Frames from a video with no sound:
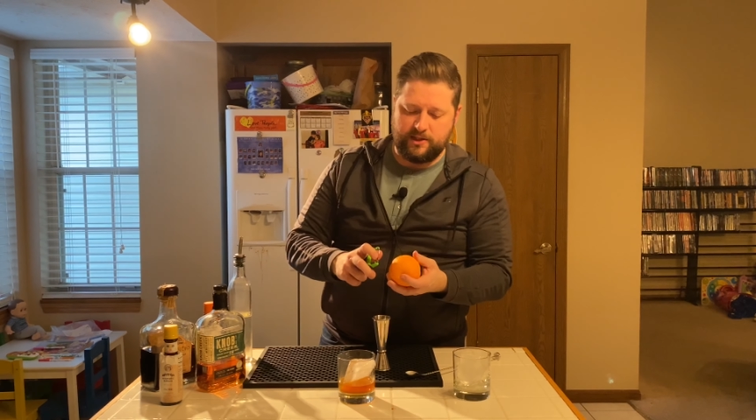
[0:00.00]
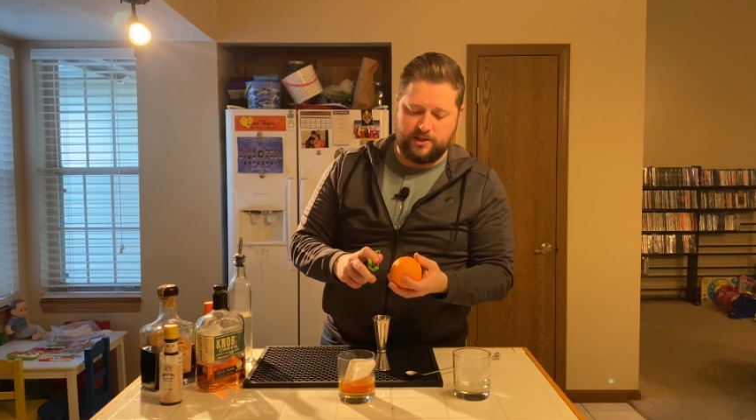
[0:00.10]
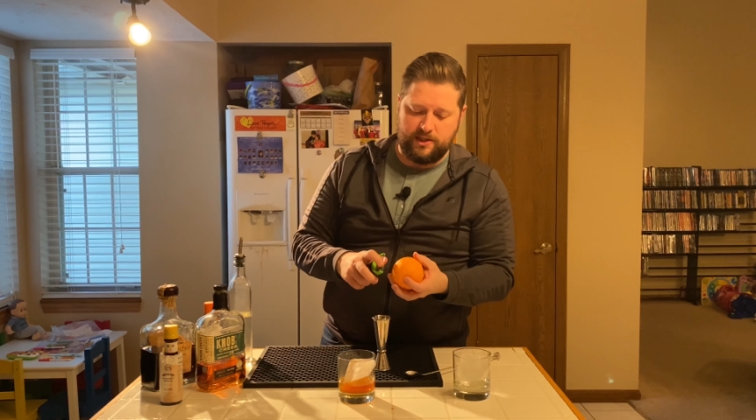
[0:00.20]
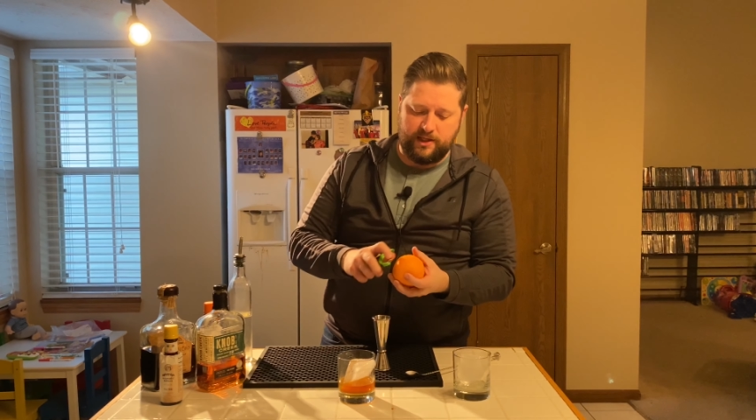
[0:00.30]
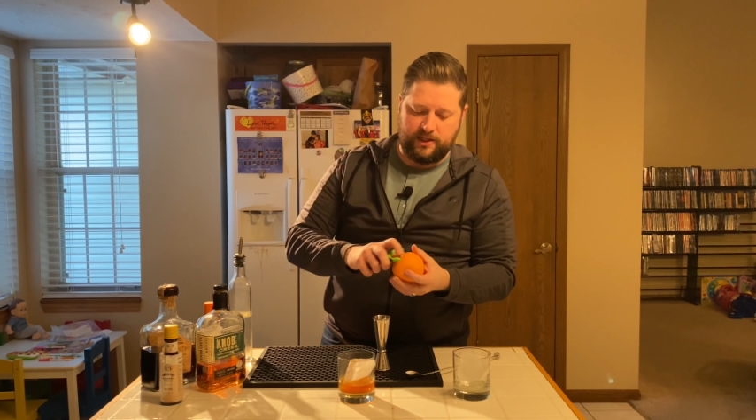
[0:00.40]

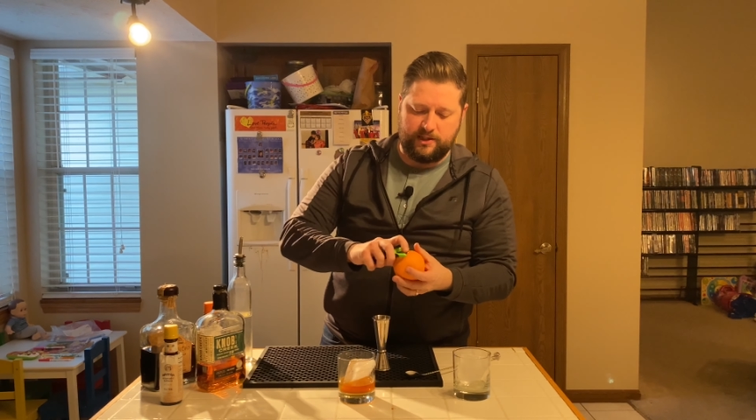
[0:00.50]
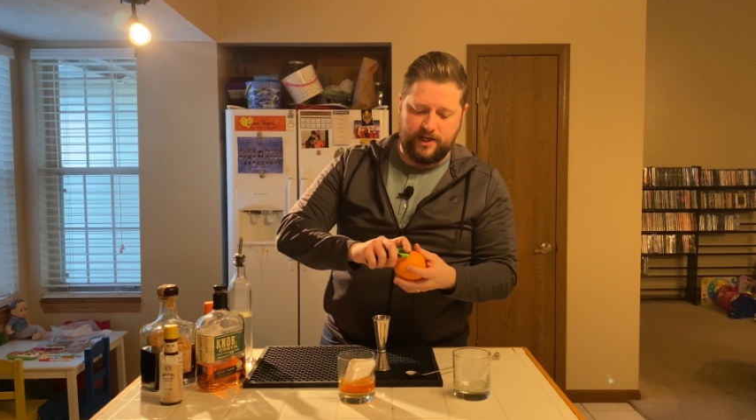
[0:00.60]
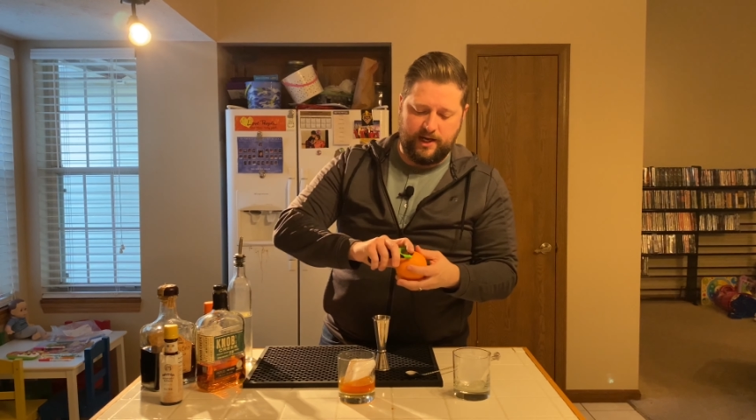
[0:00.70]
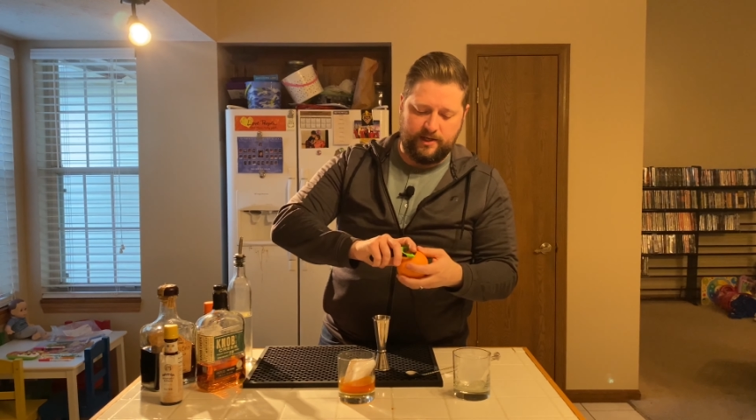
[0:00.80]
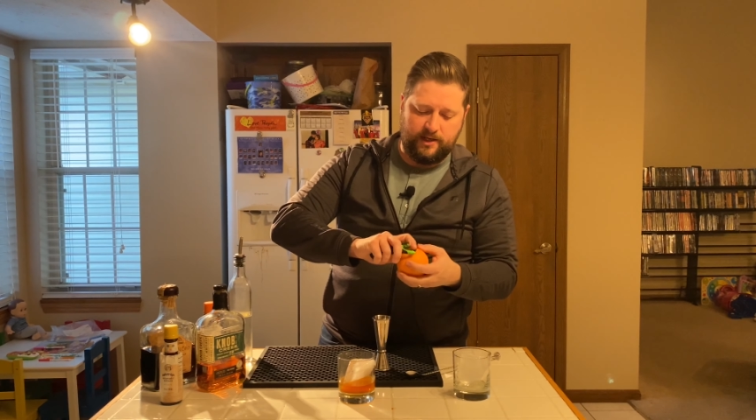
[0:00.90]
to the next
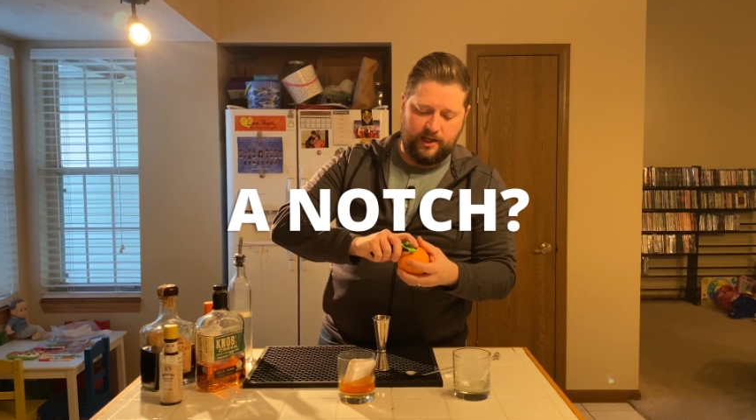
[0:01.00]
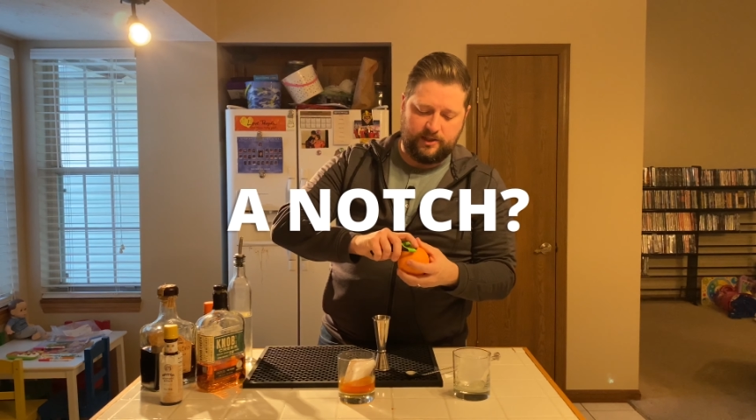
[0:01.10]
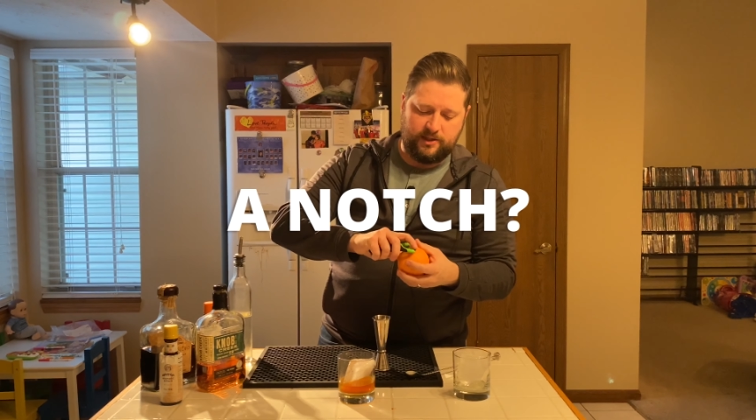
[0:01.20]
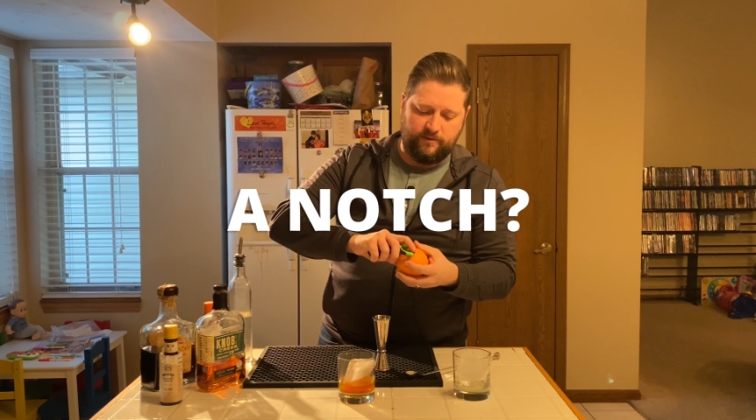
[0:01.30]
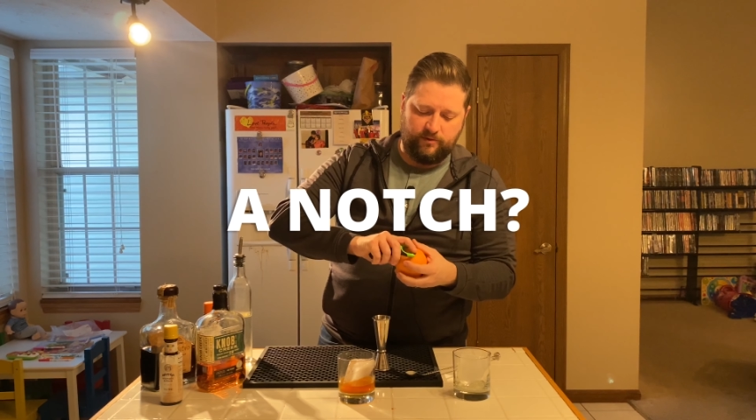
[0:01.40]

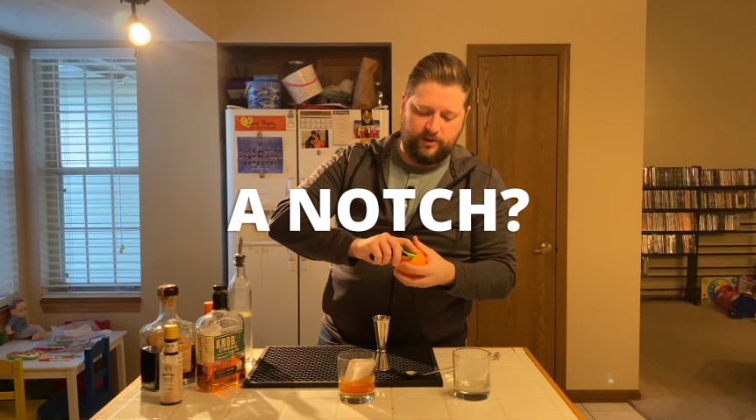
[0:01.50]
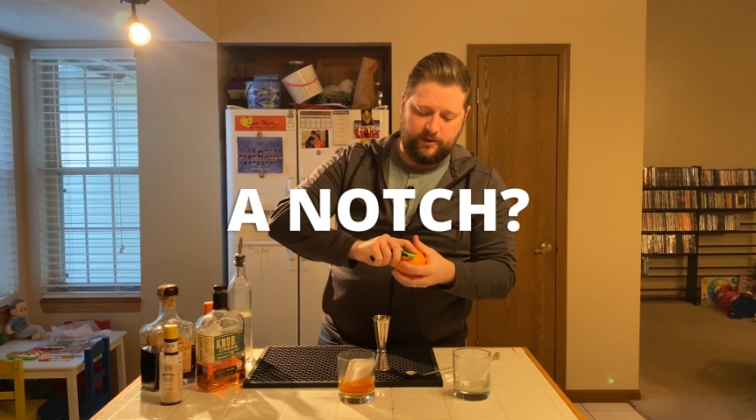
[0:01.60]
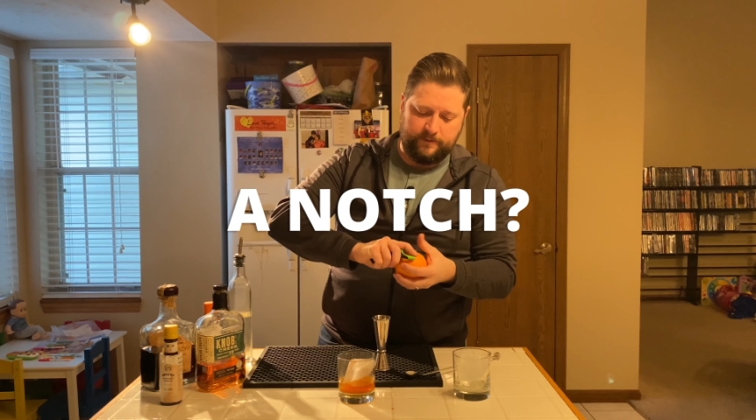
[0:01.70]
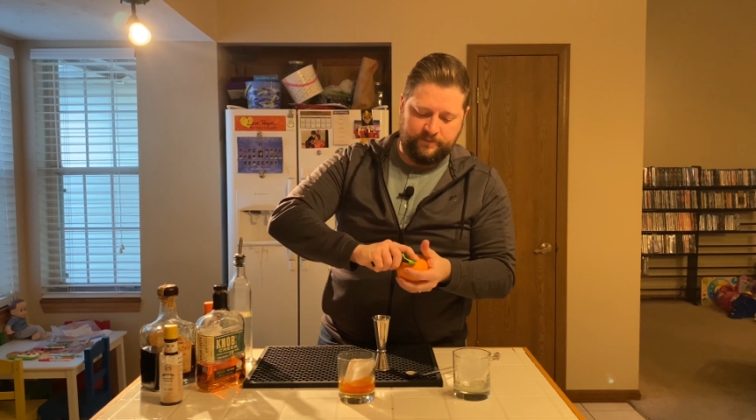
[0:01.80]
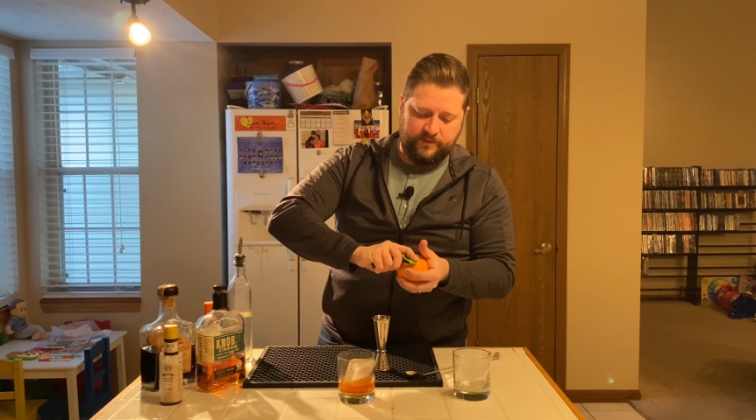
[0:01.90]
level
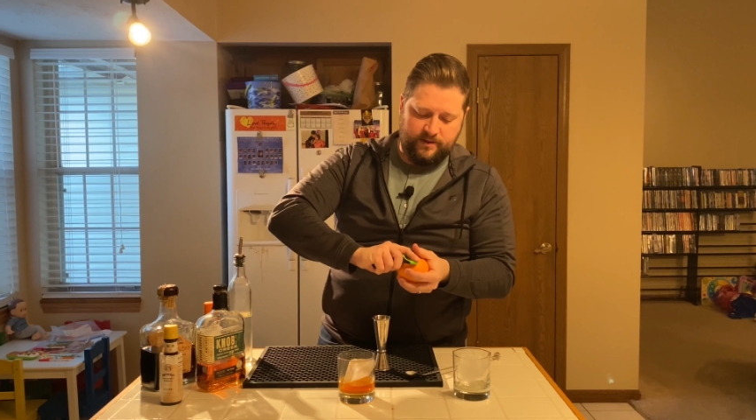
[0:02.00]
here